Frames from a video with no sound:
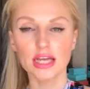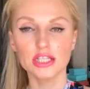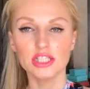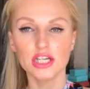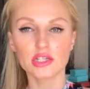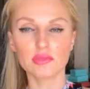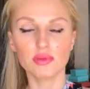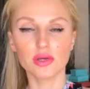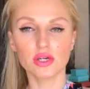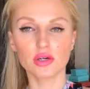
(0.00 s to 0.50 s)

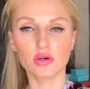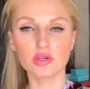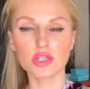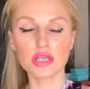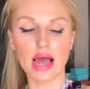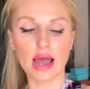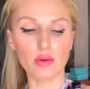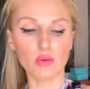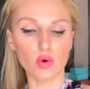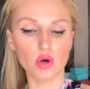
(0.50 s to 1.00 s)
just because
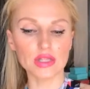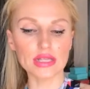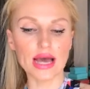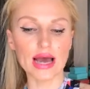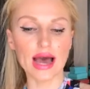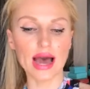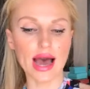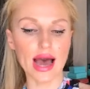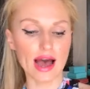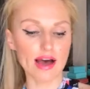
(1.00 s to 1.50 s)
i wanna
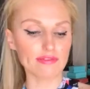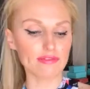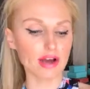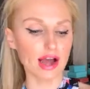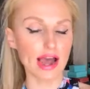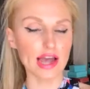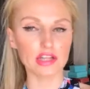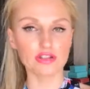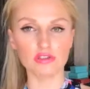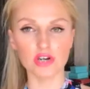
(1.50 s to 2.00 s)
have
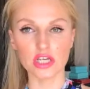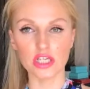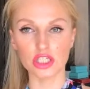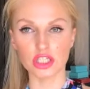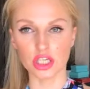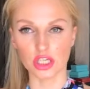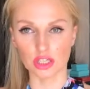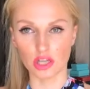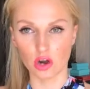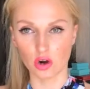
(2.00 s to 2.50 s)

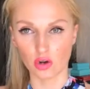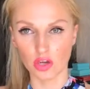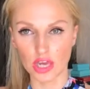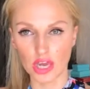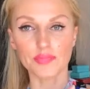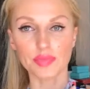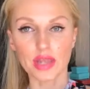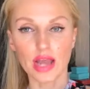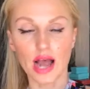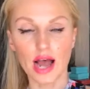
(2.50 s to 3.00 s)
hydration okay
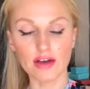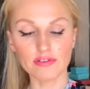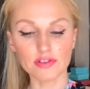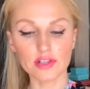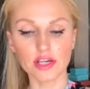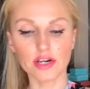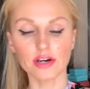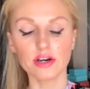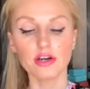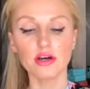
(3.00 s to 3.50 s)

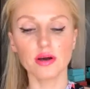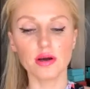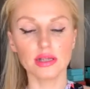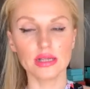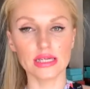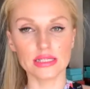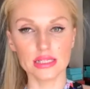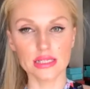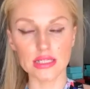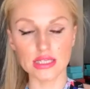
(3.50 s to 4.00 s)
after
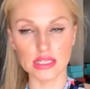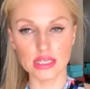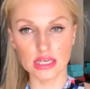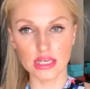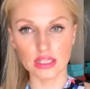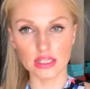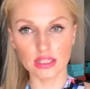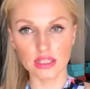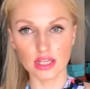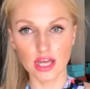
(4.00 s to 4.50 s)
let it
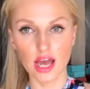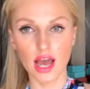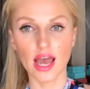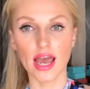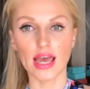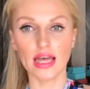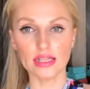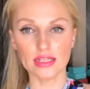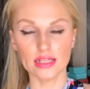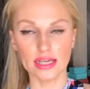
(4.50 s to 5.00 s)
sit
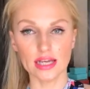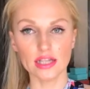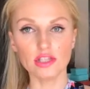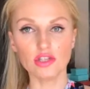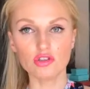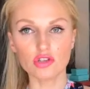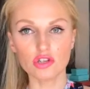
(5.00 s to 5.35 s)
and then